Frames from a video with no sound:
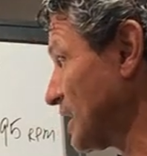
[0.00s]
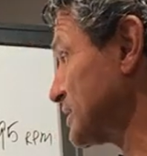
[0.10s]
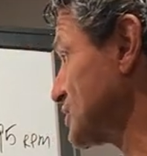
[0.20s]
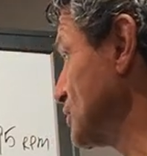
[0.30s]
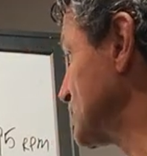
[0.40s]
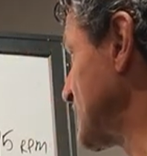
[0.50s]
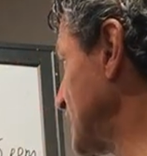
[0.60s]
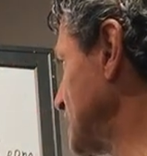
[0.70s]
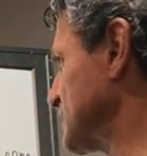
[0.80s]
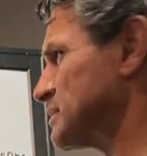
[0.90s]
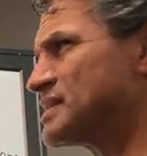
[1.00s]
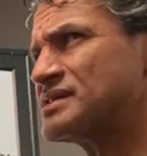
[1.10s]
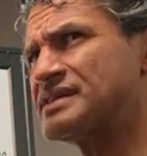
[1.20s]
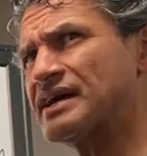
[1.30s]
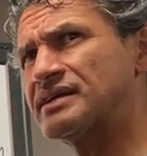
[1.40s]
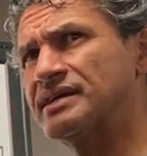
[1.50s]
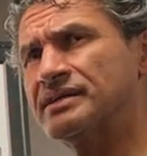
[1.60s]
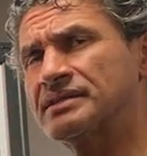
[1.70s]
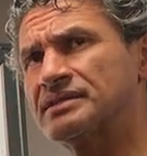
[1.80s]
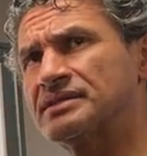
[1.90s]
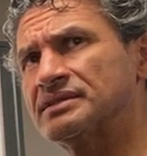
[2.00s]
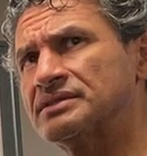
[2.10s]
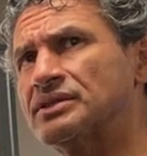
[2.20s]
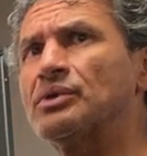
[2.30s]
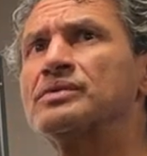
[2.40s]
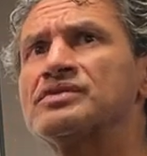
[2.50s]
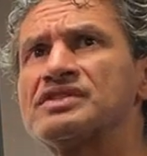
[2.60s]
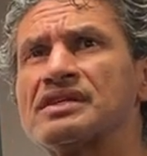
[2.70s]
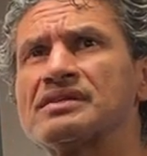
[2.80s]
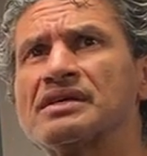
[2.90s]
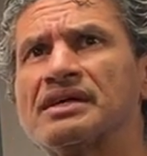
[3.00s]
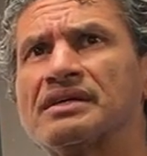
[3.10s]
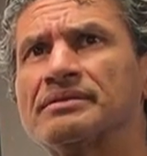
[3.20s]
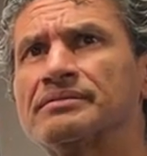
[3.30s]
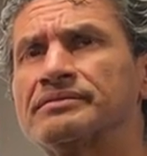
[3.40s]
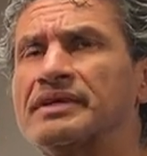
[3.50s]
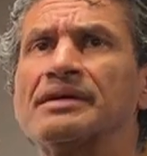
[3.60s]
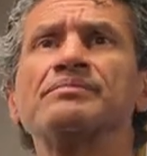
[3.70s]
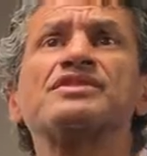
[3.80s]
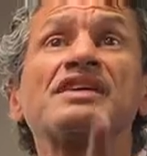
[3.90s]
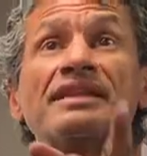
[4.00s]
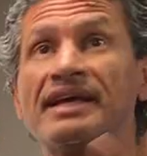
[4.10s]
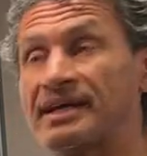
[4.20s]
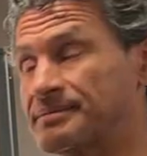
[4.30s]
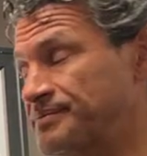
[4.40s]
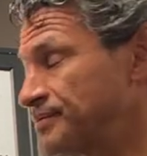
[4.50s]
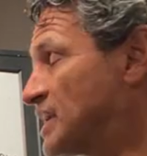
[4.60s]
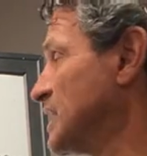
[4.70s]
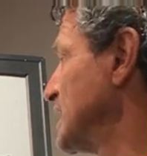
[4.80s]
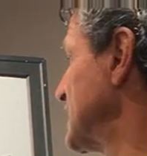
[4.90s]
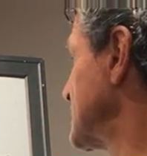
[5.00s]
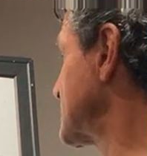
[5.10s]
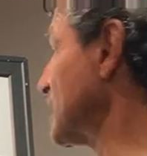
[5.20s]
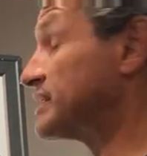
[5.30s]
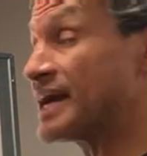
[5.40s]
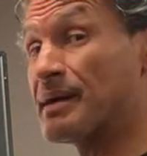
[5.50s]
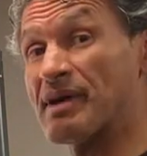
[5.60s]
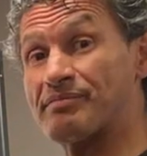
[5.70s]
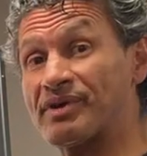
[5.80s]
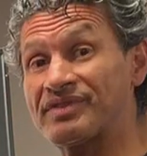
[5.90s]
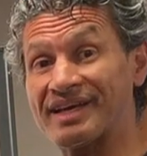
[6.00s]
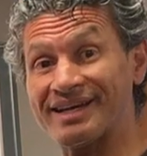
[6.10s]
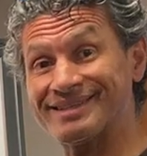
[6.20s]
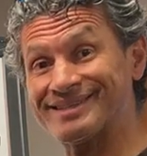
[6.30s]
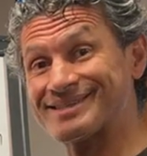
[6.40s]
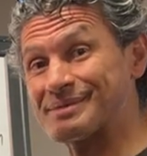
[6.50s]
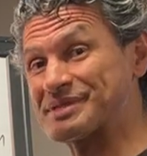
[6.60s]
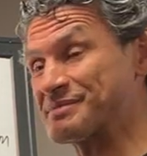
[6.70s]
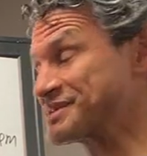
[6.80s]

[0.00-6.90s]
Tuesday. Was it Saturday? No, Sunday. Sunday on my birthday, September